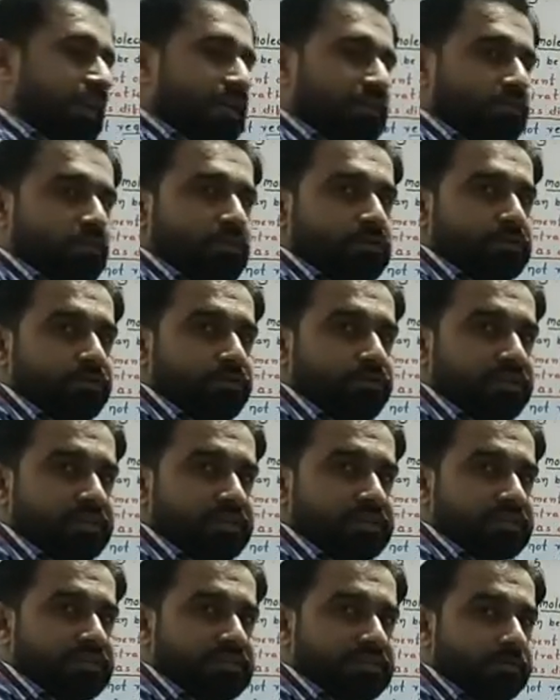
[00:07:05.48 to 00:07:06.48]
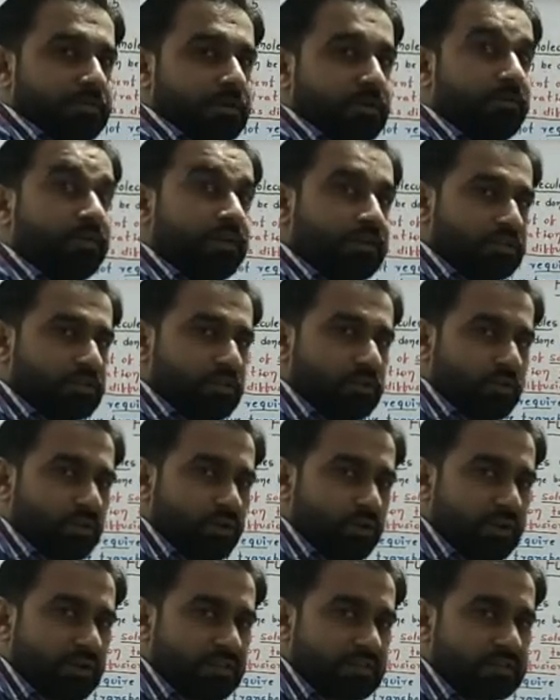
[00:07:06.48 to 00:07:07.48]
also we discussed about what is
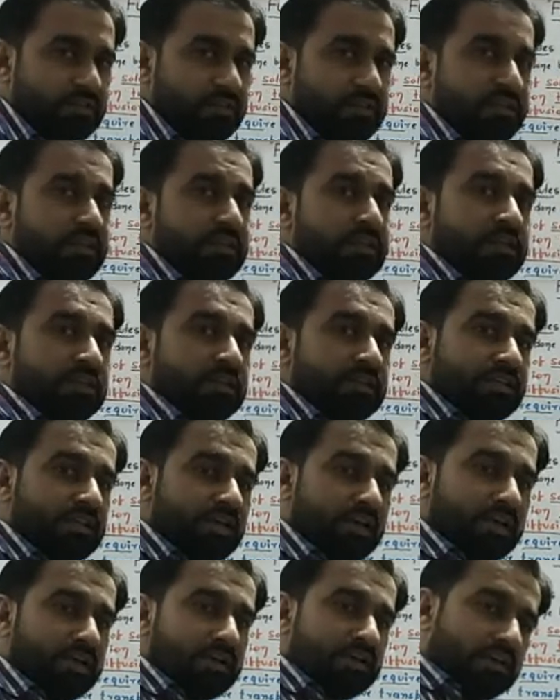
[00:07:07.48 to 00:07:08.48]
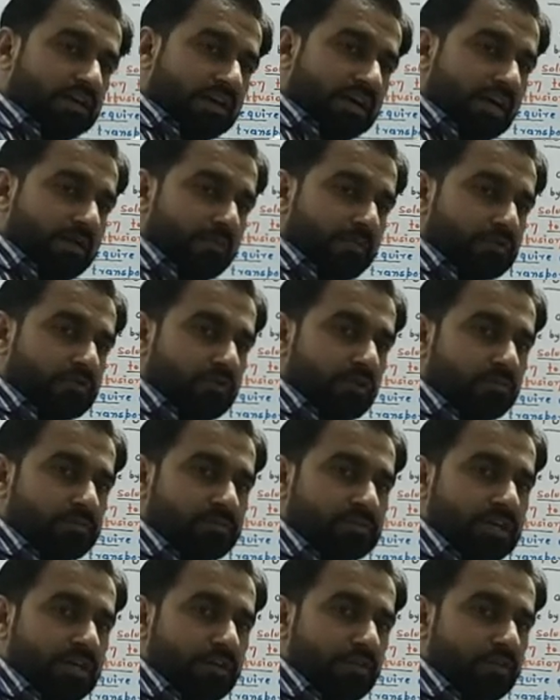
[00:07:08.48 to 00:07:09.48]
nucleolus. The ribosomes are
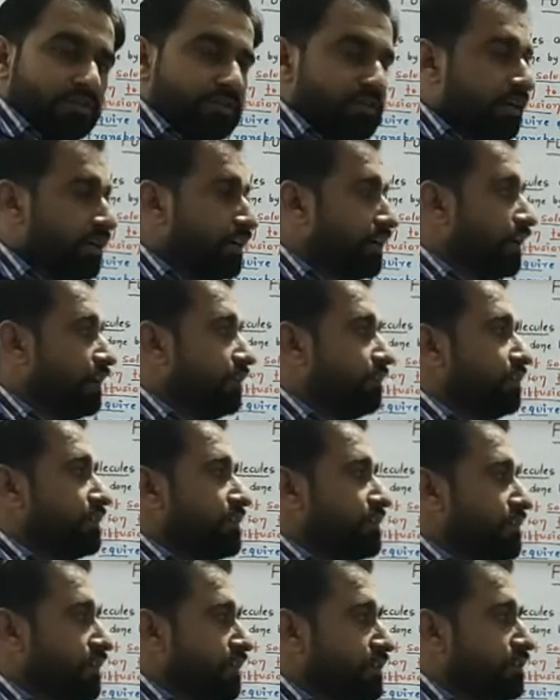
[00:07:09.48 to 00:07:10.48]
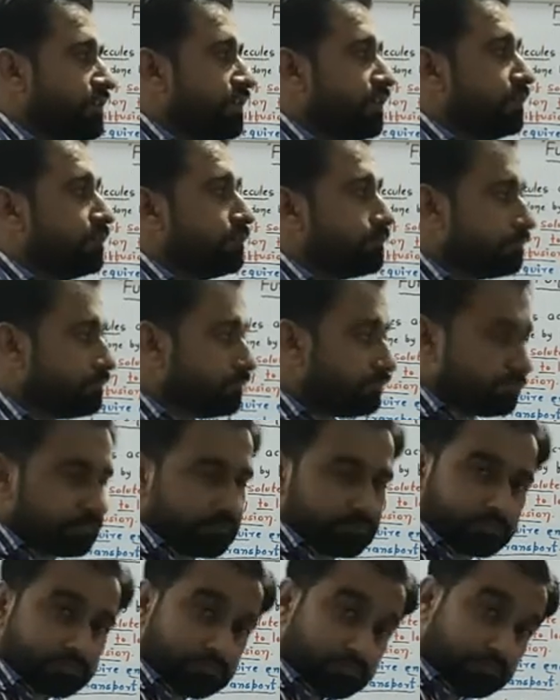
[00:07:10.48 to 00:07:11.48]
originated in which structure?
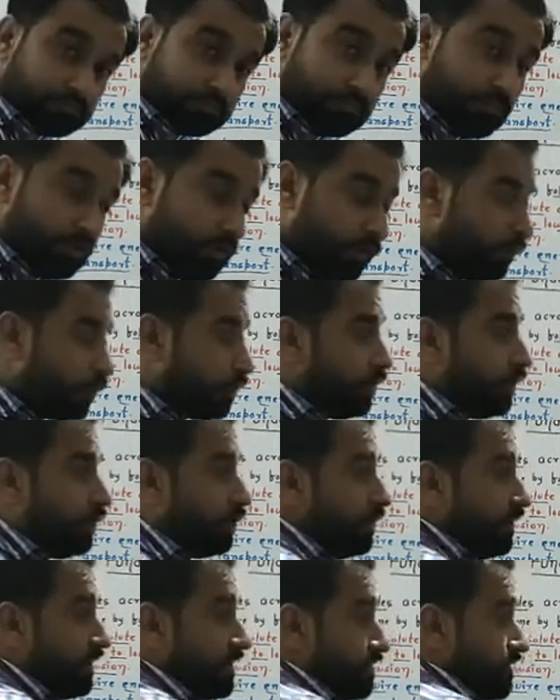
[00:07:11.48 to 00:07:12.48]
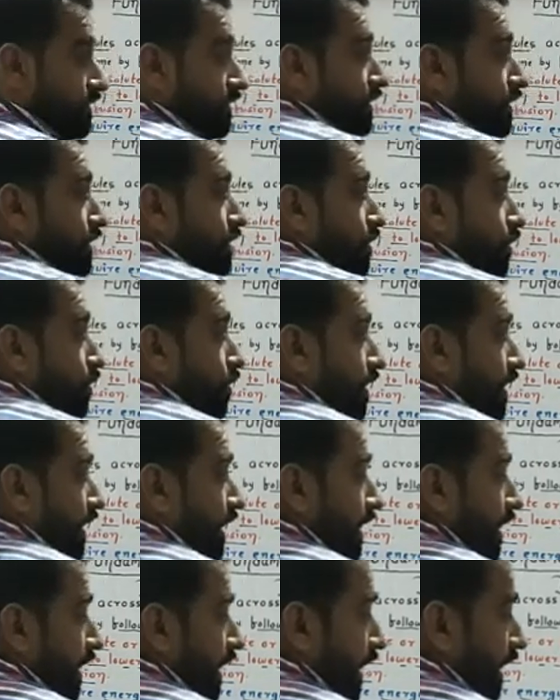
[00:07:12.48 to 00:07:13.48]
Nucleolus. Okay,
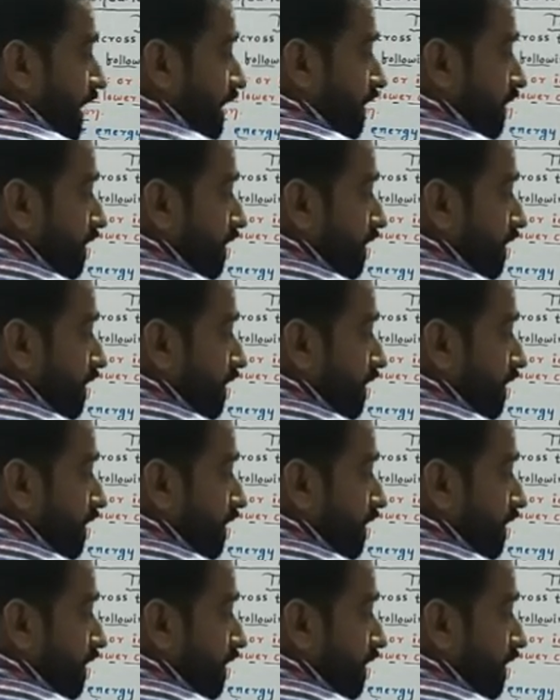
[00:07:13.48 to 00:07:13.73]
and